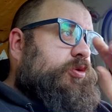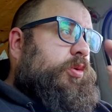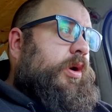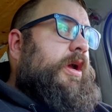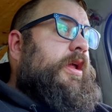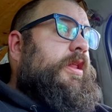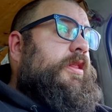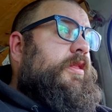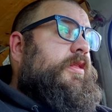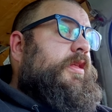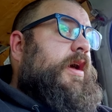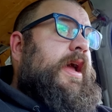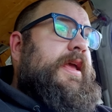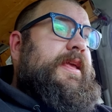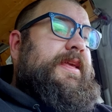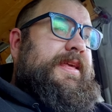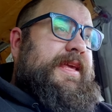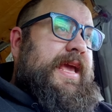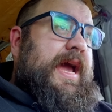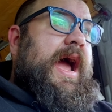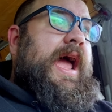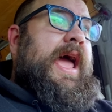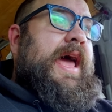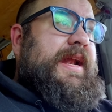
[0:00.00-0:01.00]
So I, I,
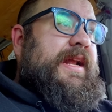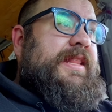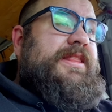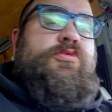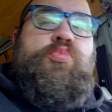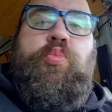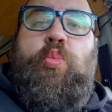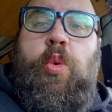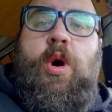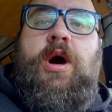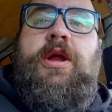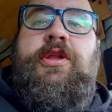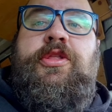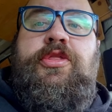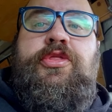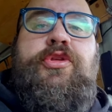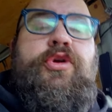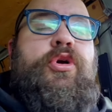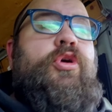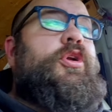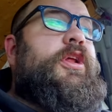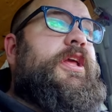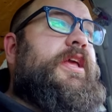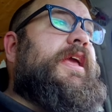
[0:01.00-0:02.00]
I had a
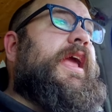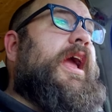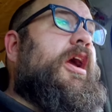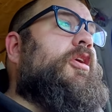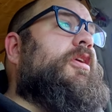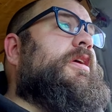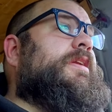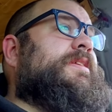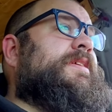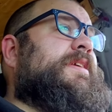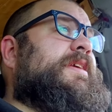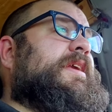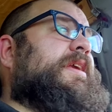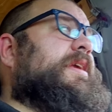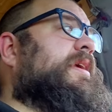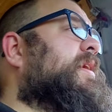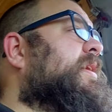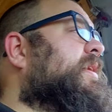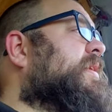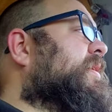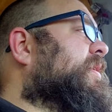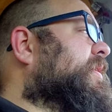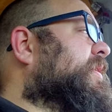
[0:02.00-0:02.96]
130 guarantee